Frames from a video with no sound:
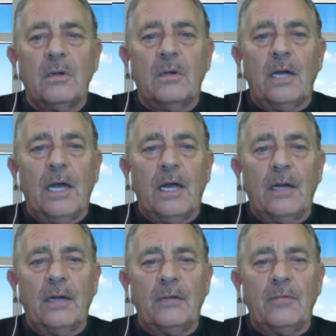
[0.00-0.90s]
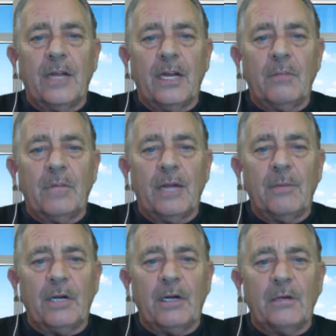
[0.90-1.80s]
and then they blame
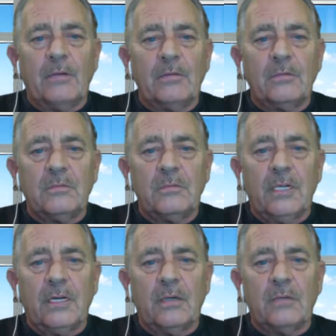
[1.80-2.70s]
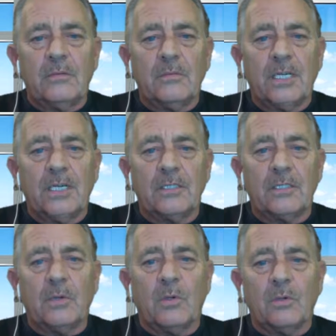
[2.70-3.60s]
it on, you know, because
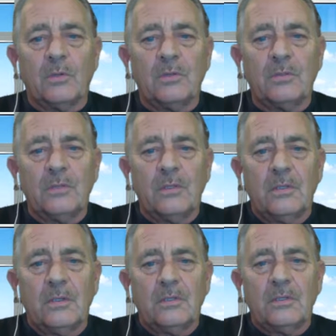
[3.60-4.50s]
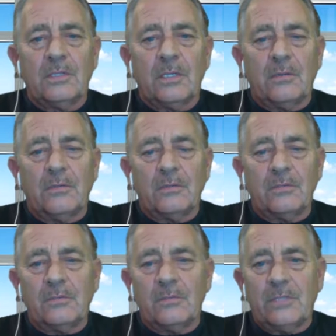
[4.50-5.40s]
I'm old. So,
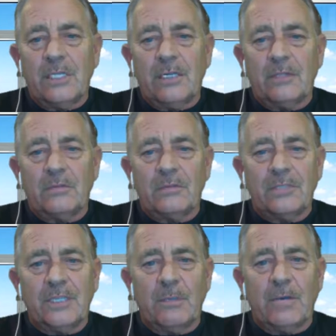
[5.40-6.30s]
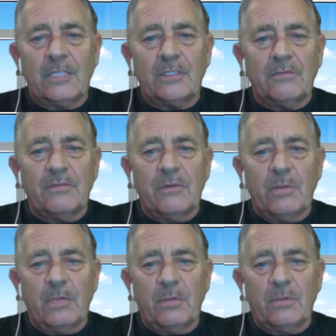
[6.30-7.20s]
you know, compassion for
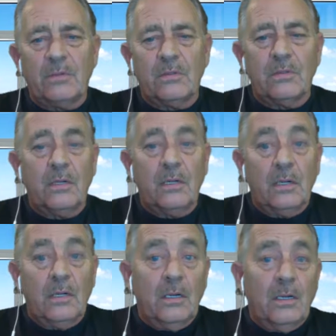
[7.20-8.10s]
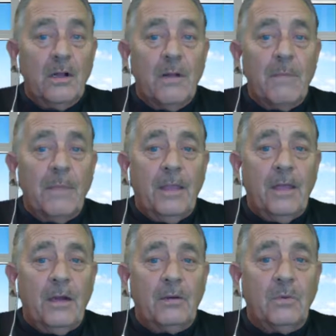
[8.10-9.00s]
people, you
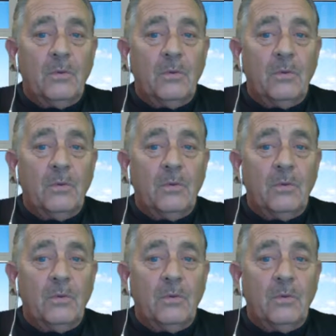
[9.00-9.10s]
know,